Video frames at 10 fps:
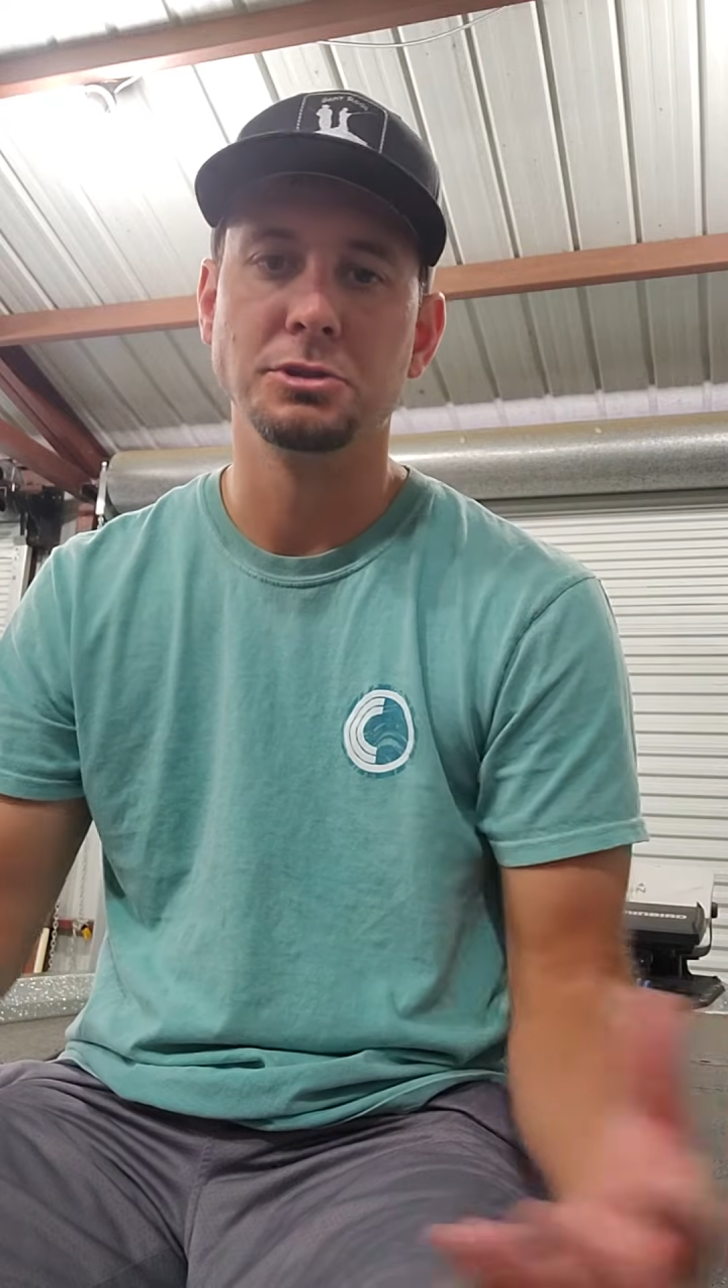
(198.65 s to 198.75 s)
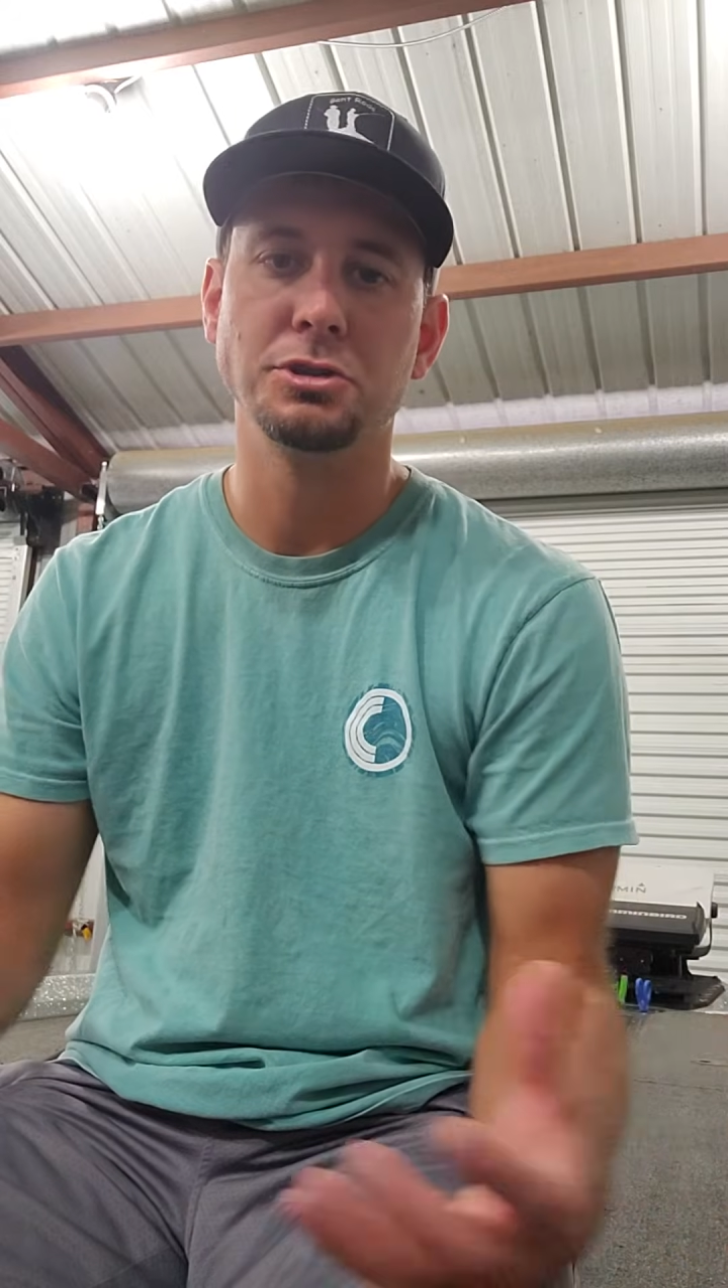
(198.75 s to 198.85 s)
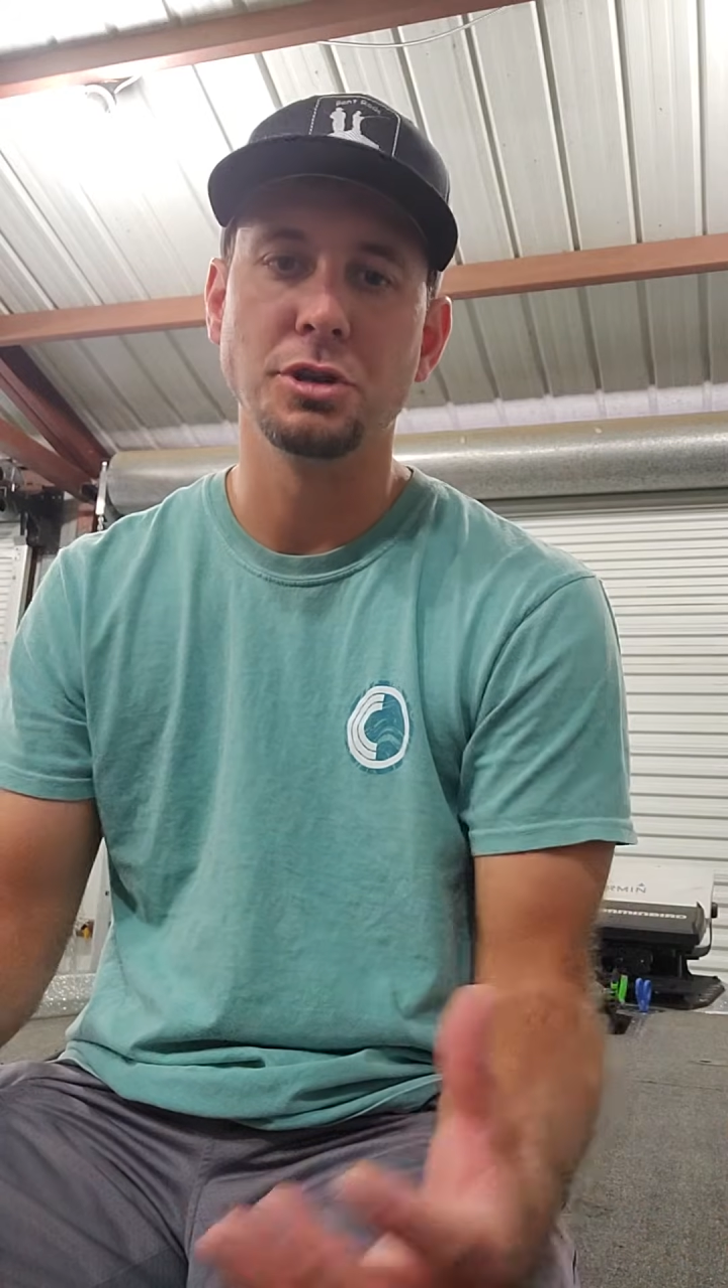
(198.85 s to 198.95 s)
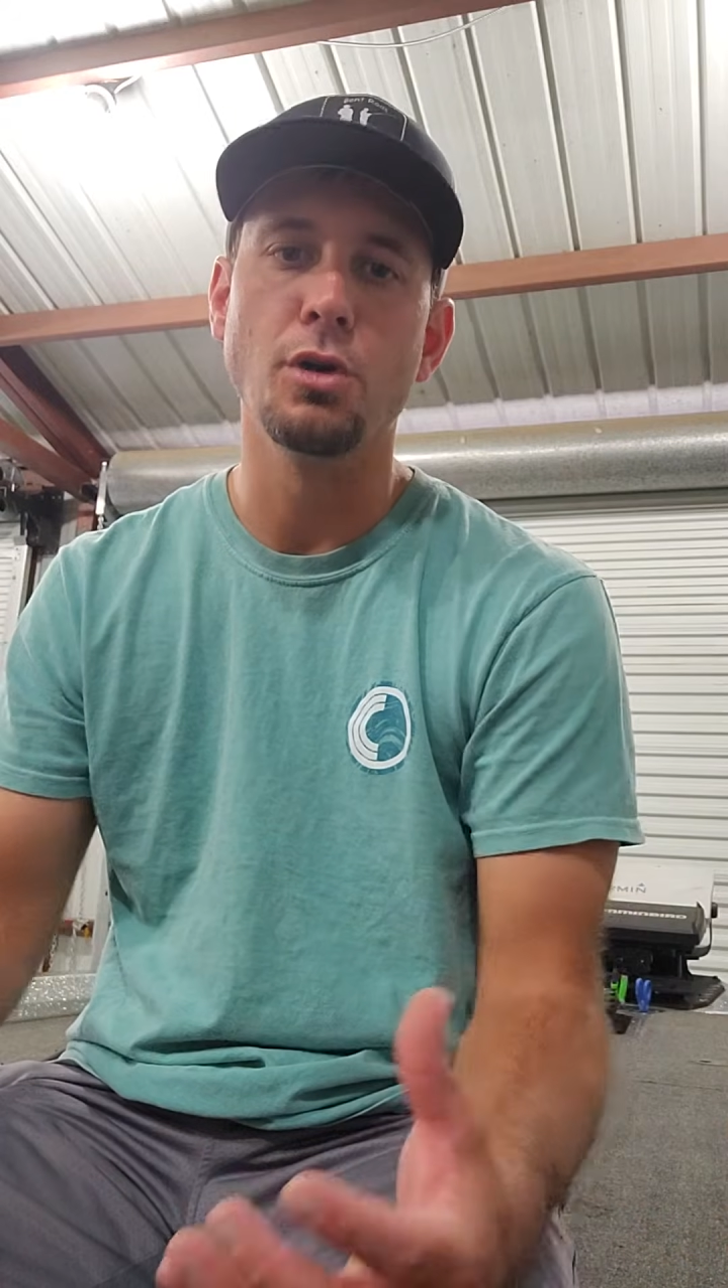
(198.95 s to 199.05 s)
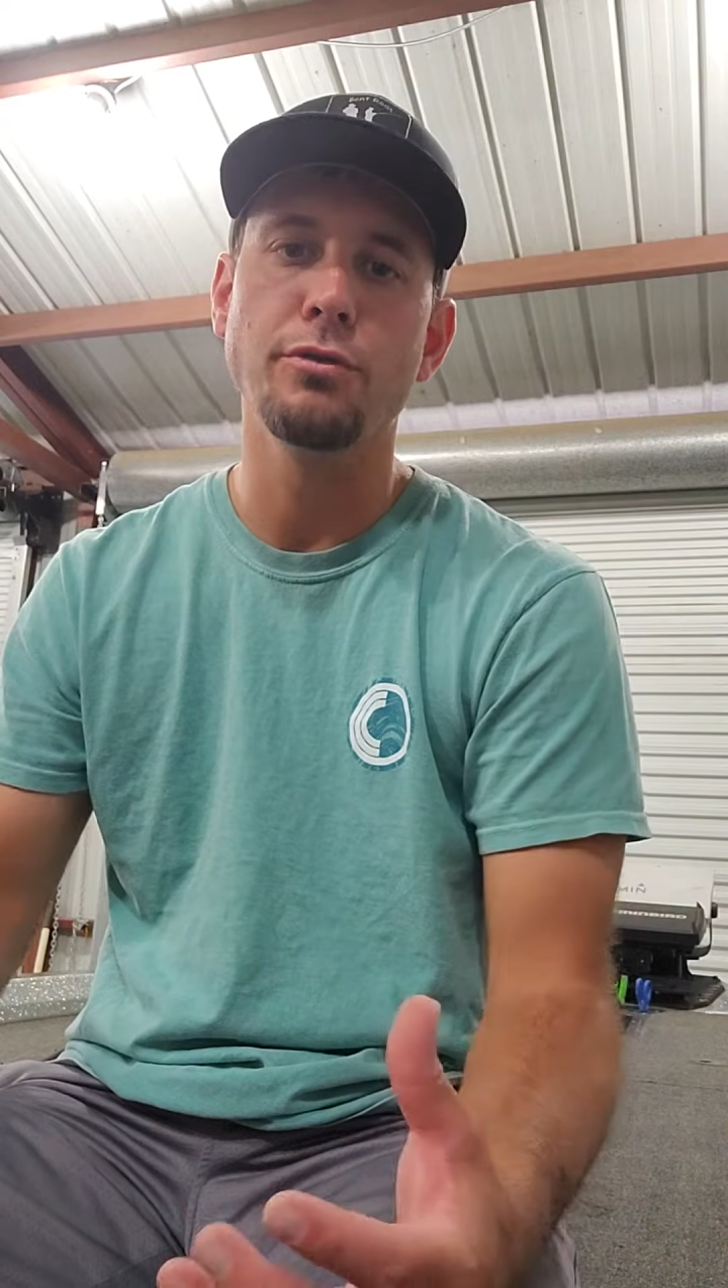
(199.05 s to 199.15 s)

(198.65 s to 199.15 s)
so